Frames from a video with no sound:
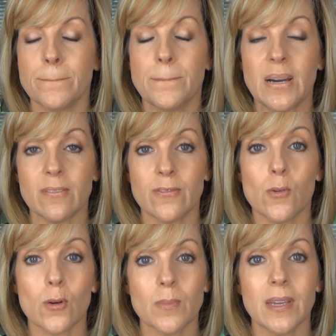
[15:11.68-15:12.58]
But
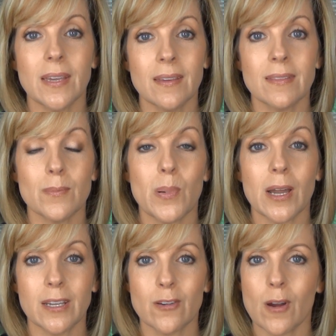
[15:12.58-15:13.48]
for me, the
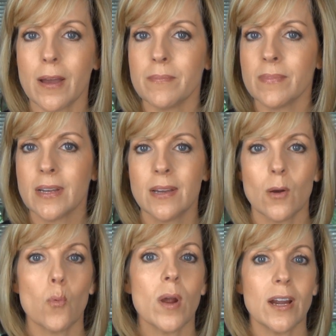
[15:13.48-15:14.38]
body creme
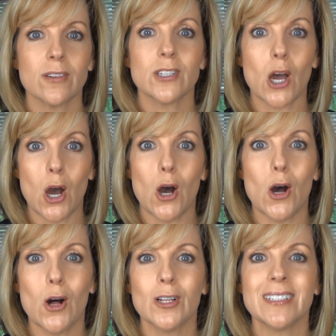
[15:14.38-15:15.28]
wears
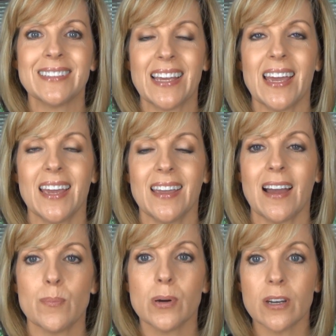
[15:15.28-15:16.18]
all day.
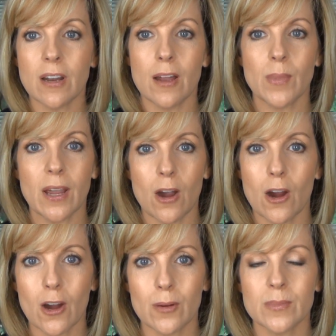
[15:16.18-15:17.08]
I put it on my
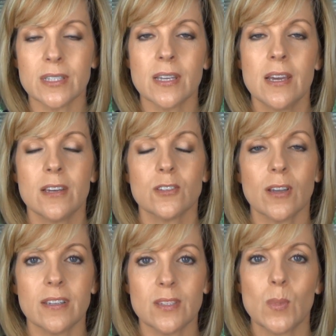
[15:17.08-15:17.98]
arms so
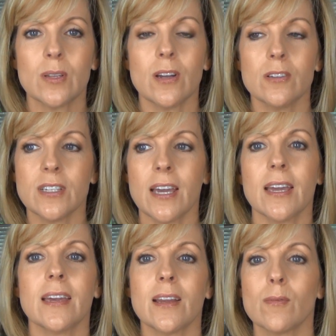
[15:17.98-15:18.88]
I can smell it all
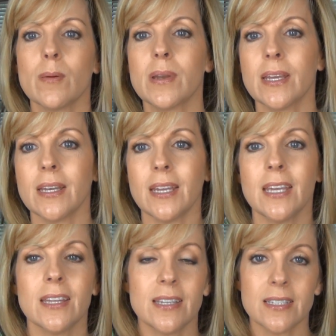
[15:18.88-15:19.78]
day, and I rub it in
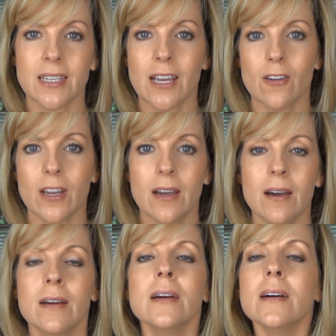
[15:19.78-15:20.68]
this area